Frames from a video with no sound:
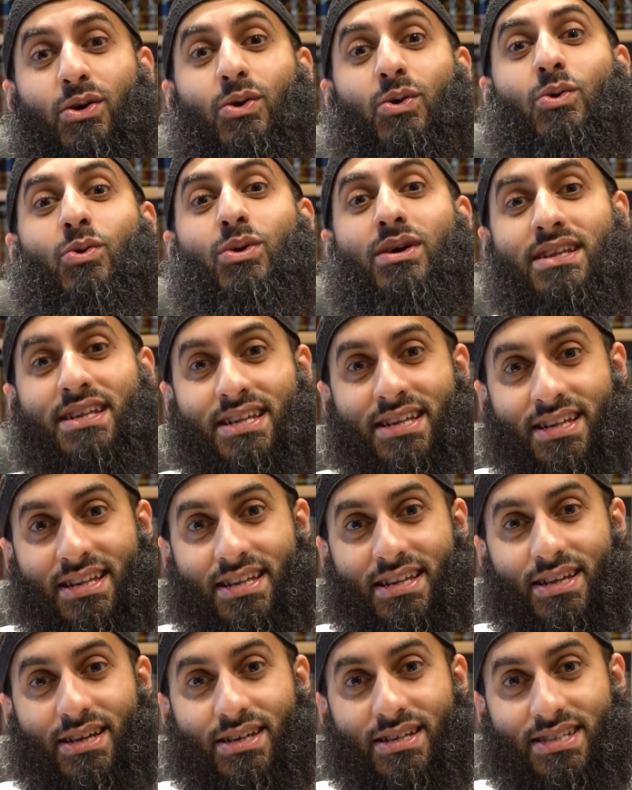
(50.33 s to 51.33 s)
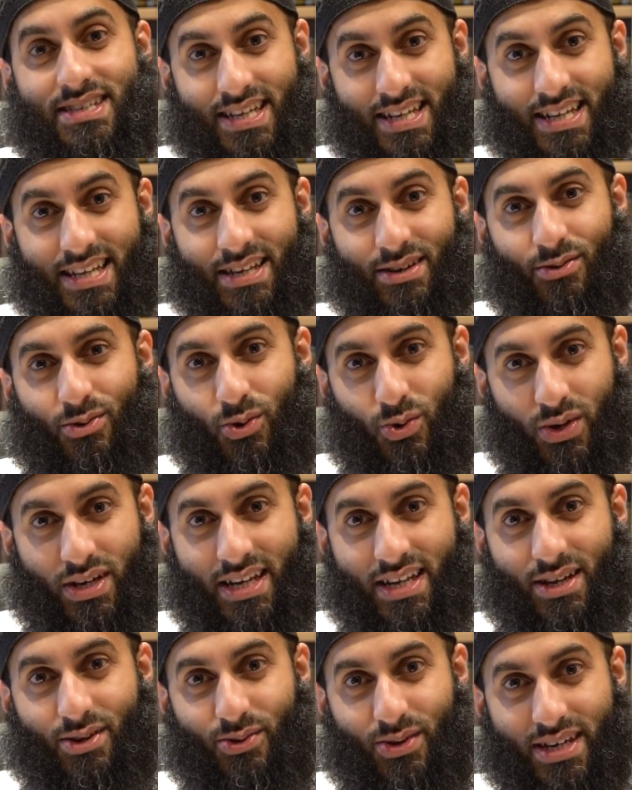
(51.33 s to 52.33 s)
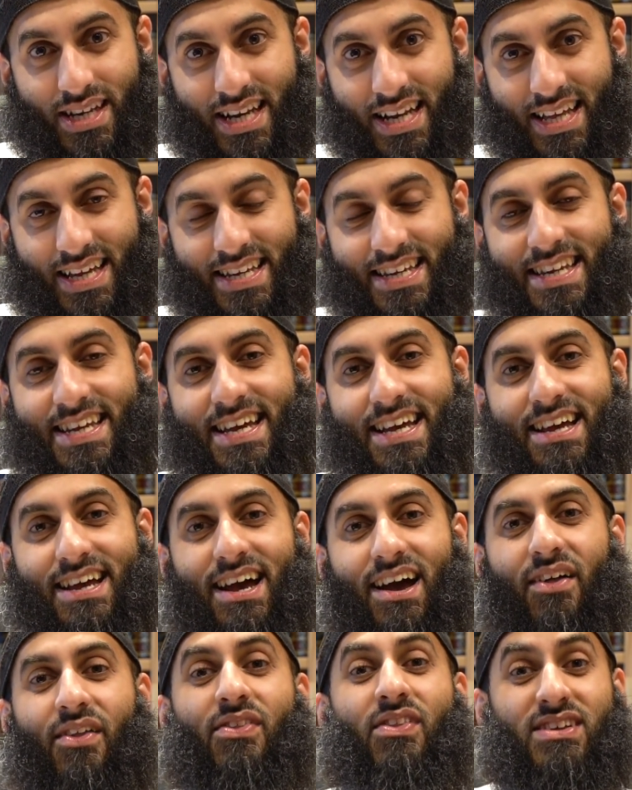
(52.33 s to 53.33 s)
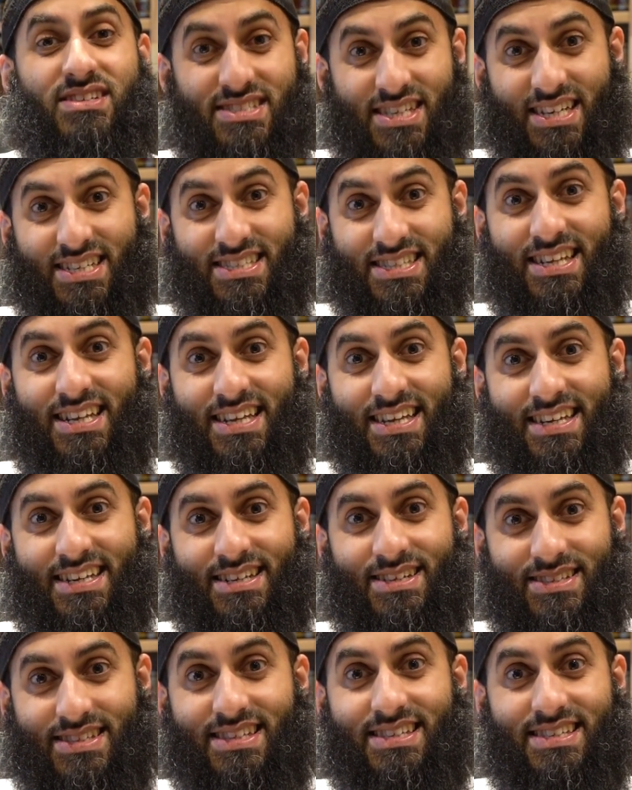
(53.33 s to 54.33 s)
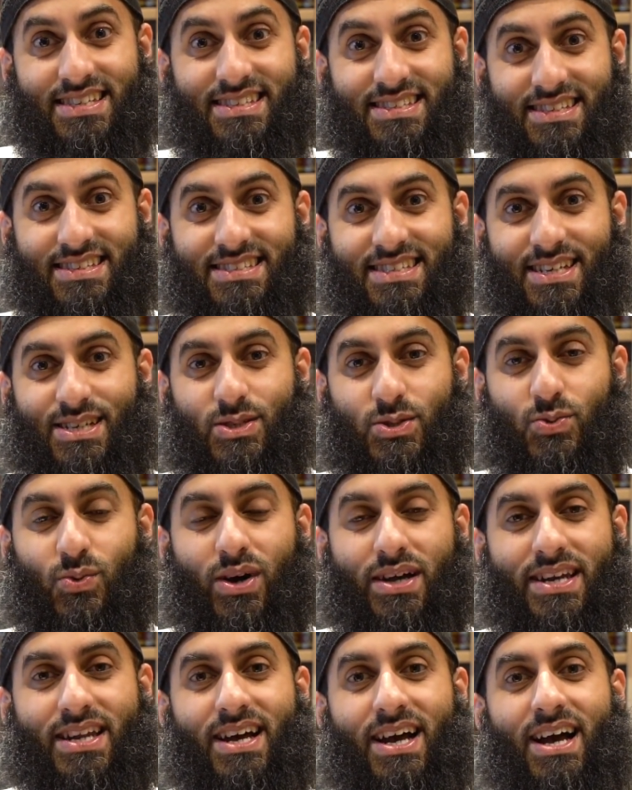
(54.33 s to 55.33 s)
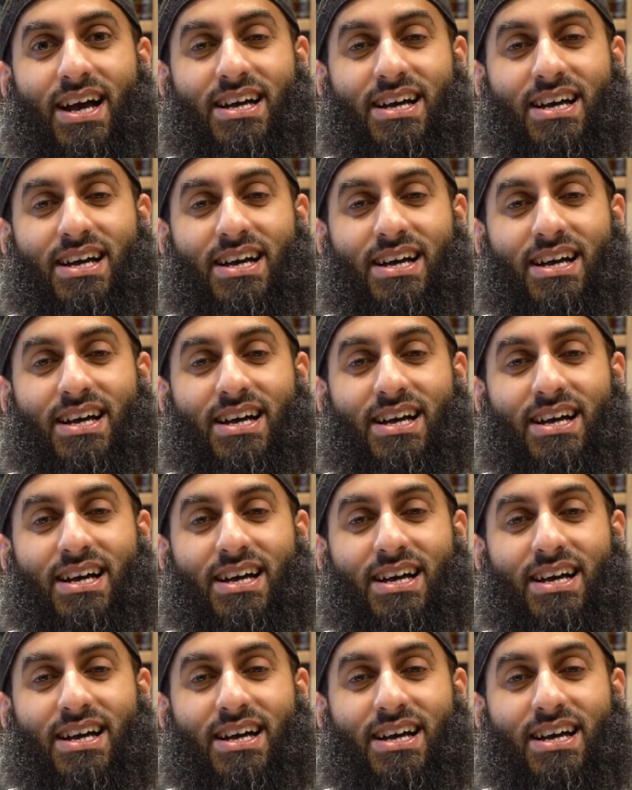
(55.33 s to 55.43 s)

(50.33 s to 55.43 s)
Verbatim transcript: quintillion, or quin- quinillion and there's sextillion. This is the sixth one.